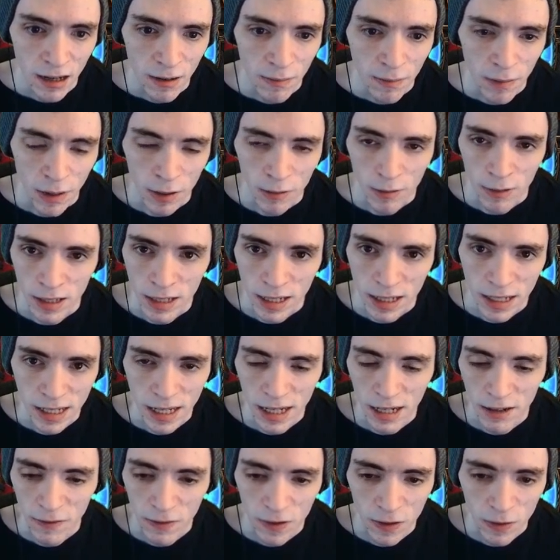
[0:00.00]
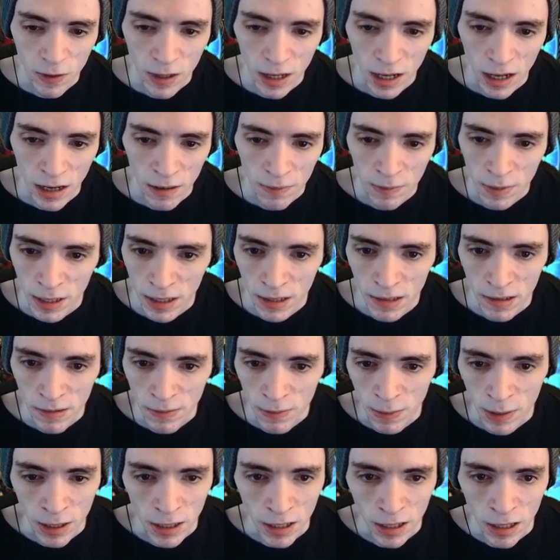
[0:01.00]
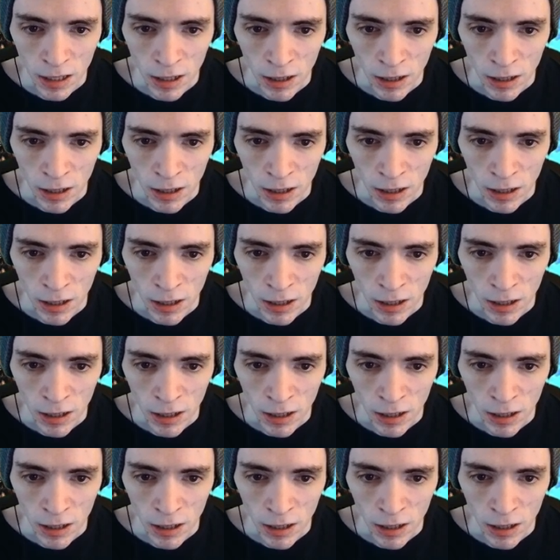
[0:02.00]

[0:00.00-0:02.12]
but we did get a few copies, but